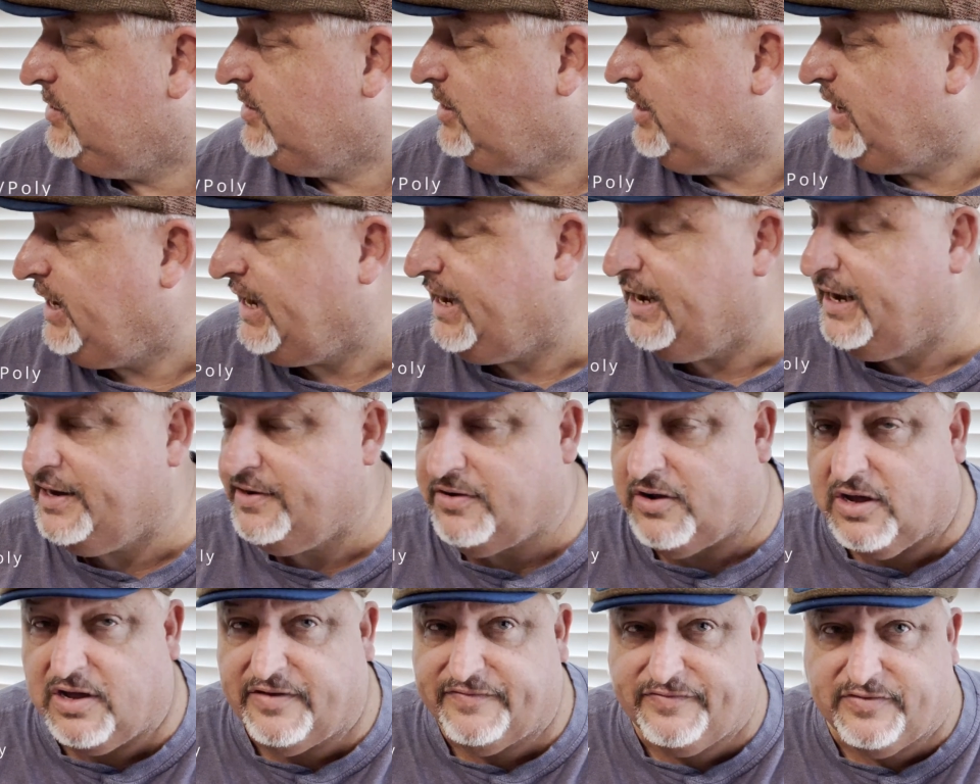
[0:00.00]

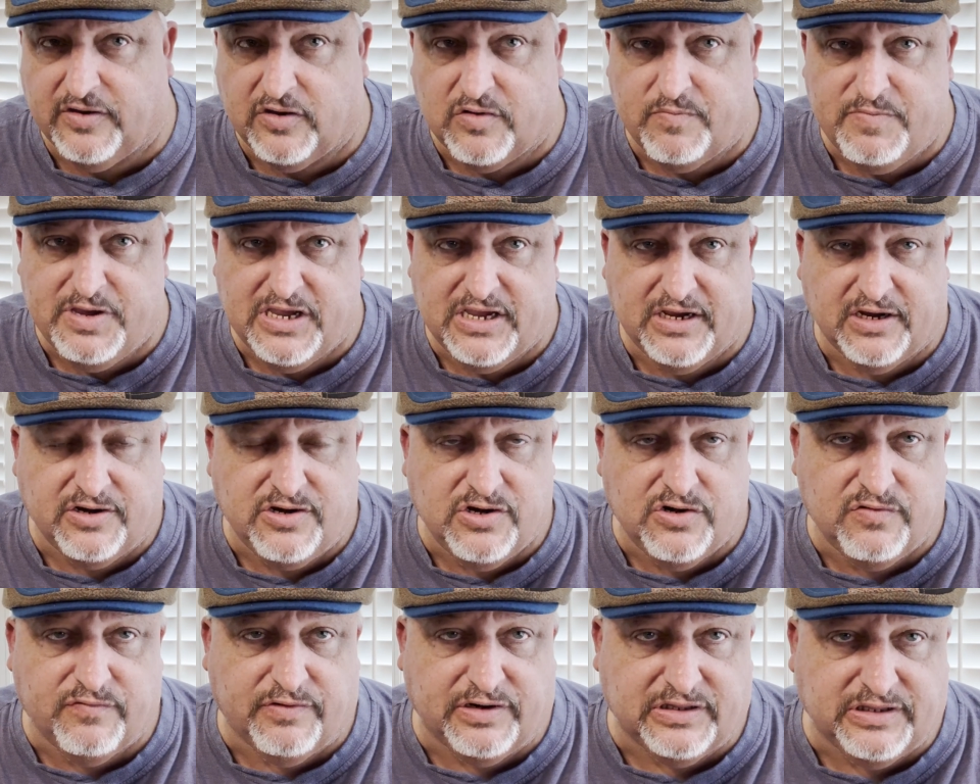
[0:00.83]
And also, being a
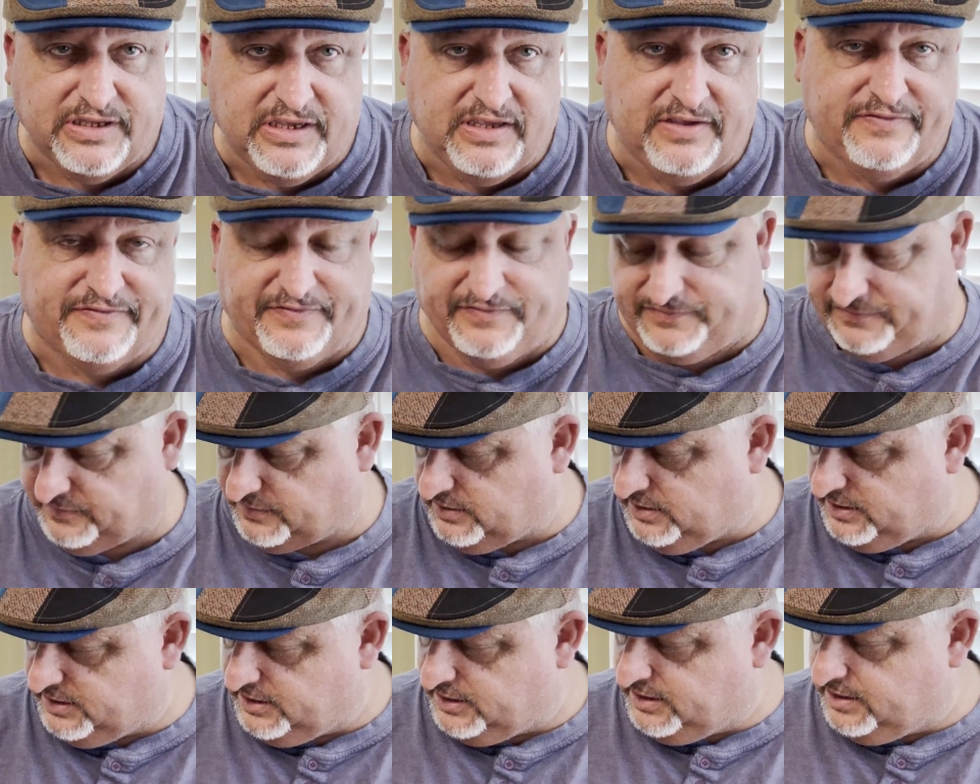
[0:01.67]
new release,
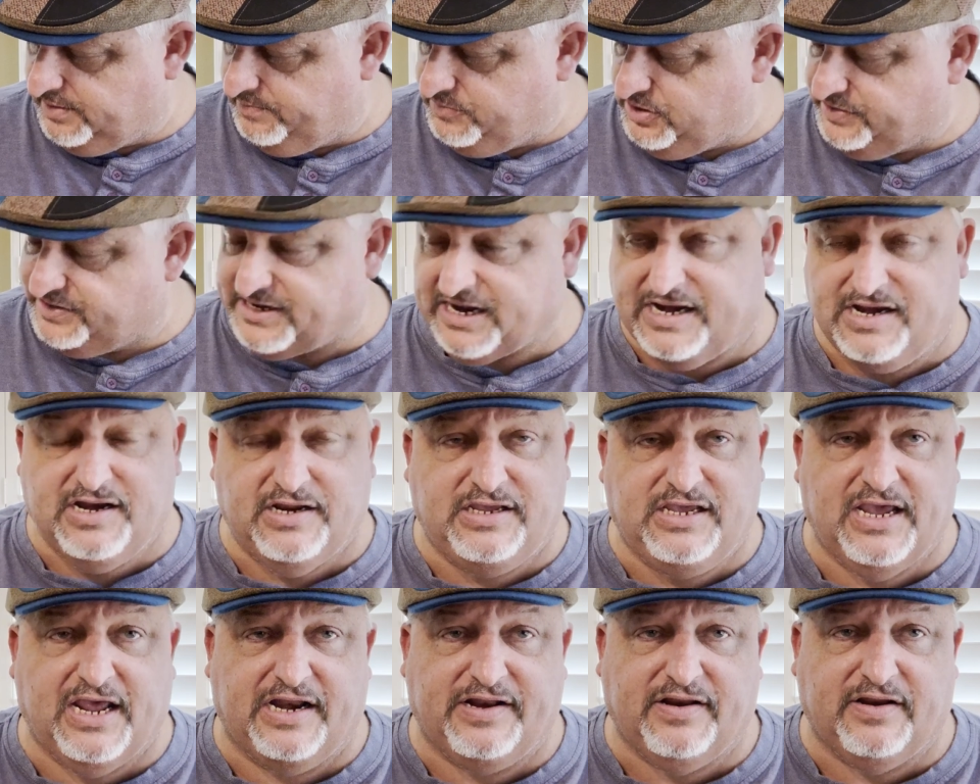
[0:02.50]
you tend to
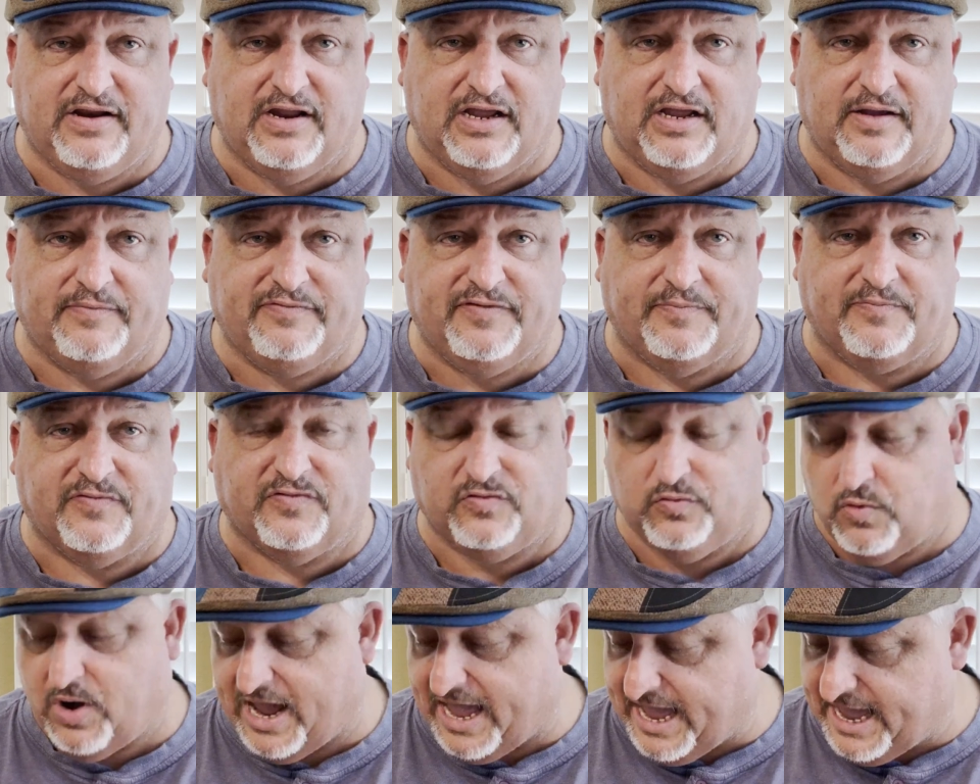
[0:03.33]
get some
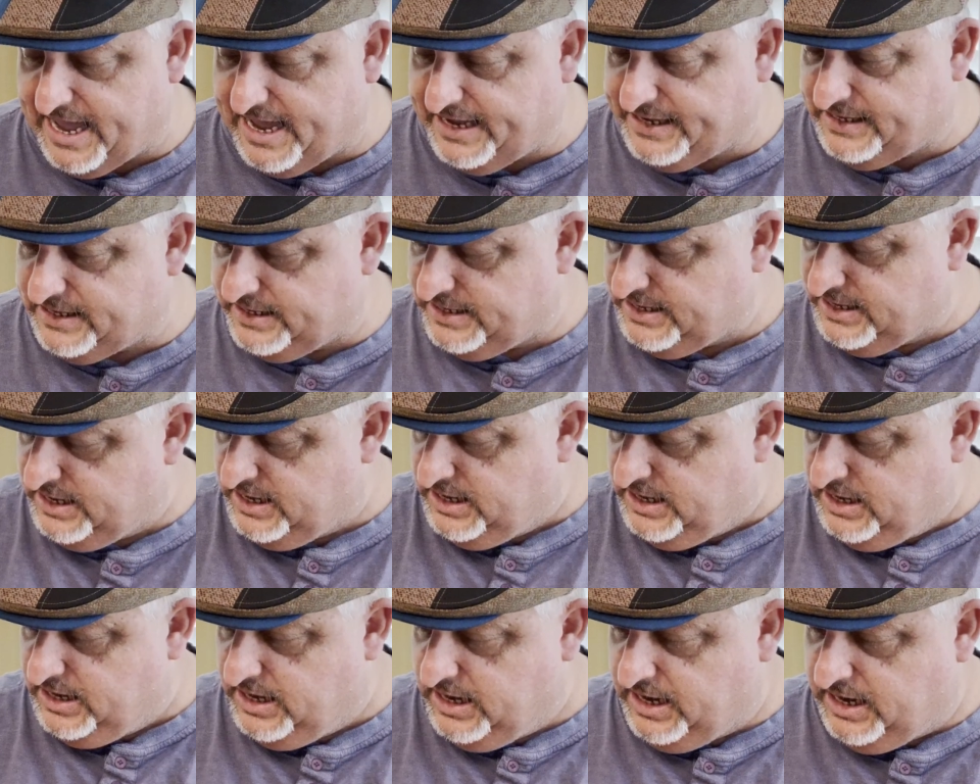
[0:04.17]
swag.
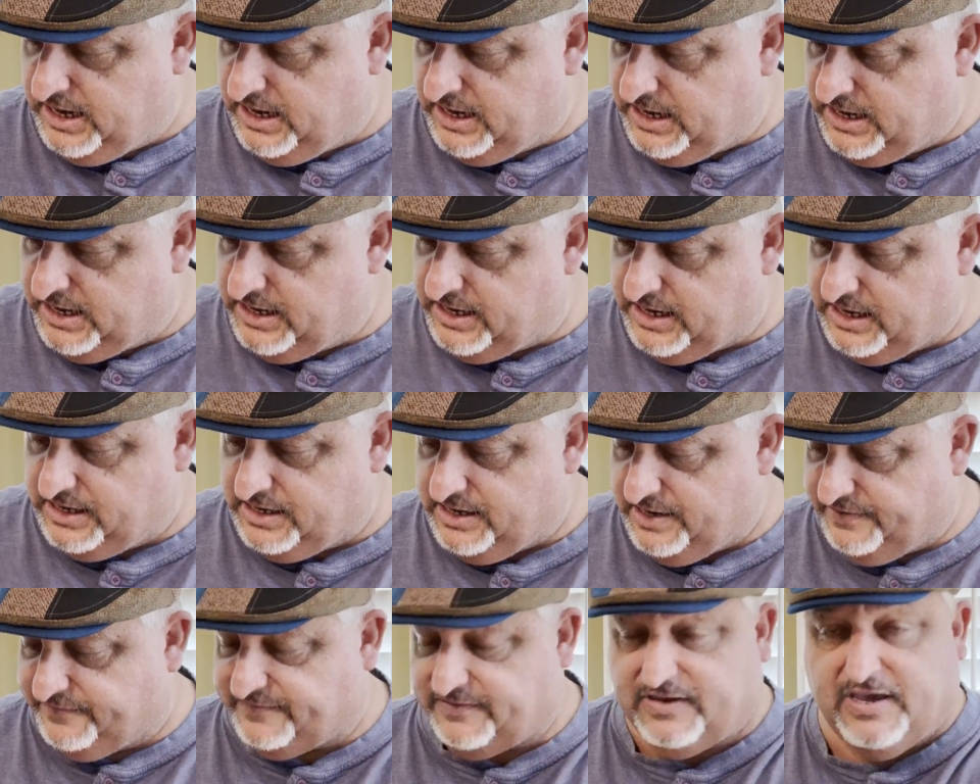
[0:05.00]
And in
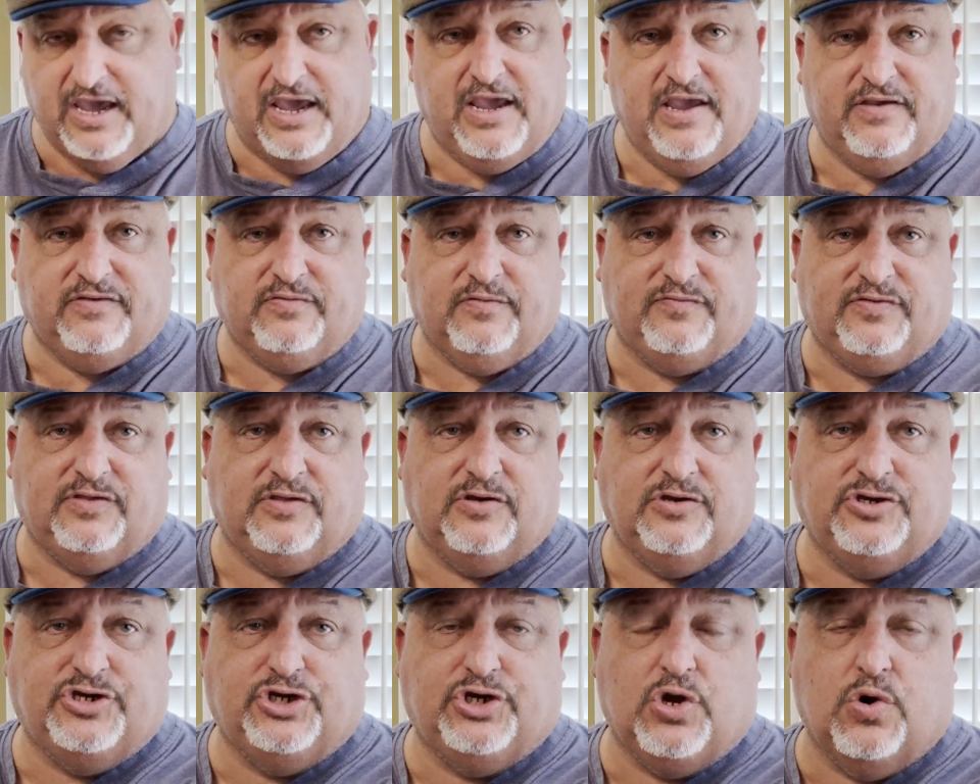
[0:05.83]
this case, with
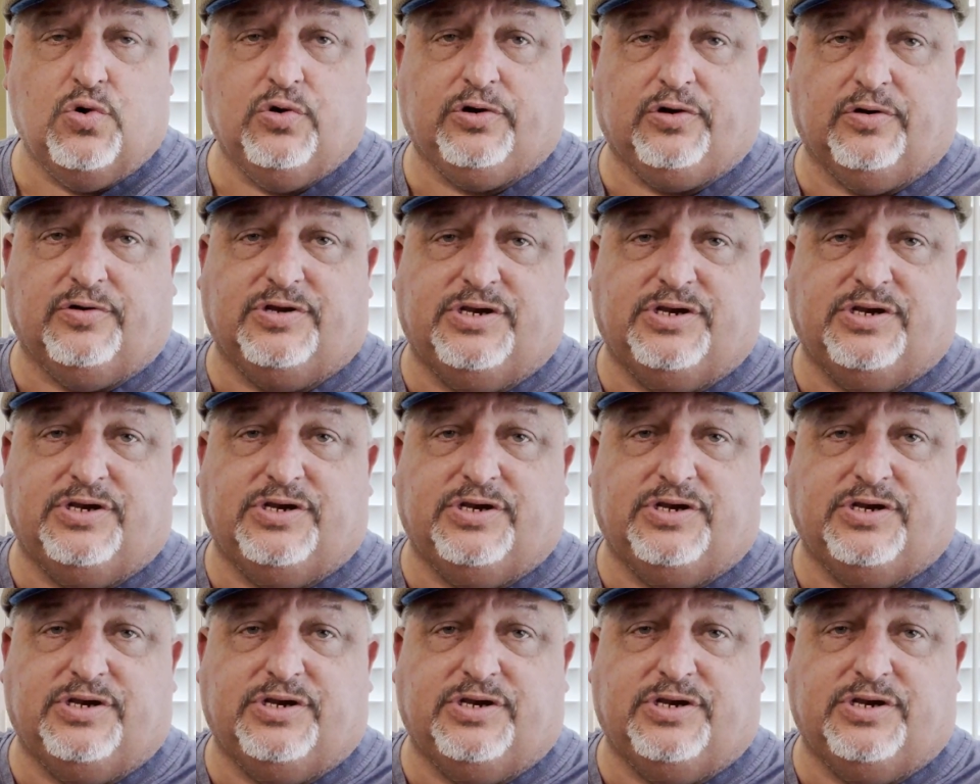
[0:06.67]
the Joker